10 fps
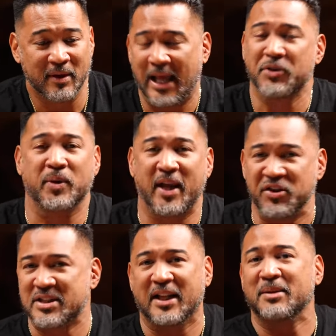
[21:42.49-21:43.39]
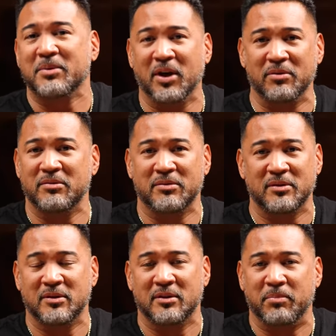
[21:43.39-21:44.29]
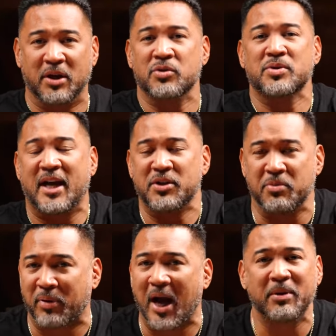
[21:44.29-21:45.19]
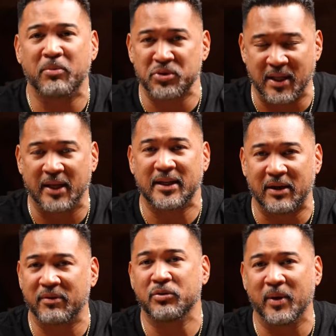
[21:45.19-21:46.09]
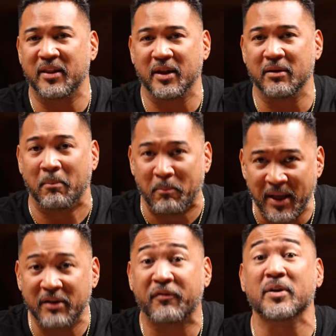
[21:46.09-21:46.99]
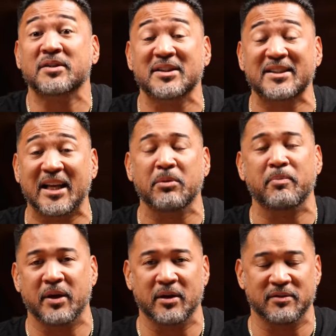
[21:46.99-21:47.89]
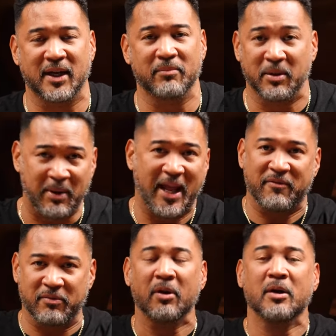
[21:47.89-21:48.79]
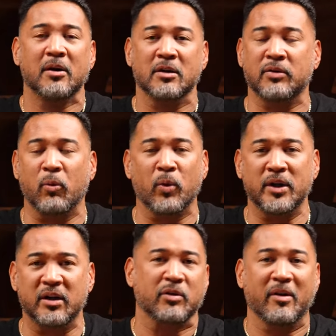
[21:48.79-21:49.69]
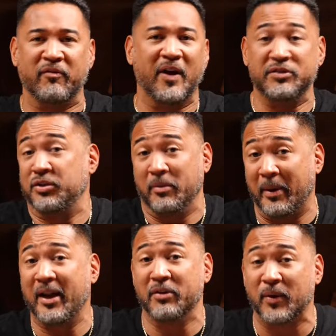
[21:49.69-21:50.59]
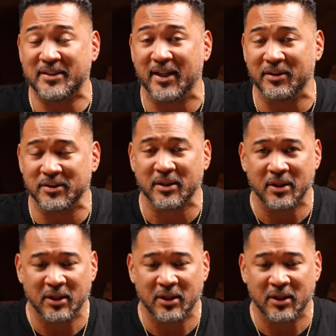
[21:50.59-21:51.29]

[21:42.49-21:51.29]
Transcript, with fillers: And it's okay, just let them go. Because those guys will probably most likely never do anything big for a sustainable period of time. They might have a great one year, a great five shoot, they might have a great 10 years.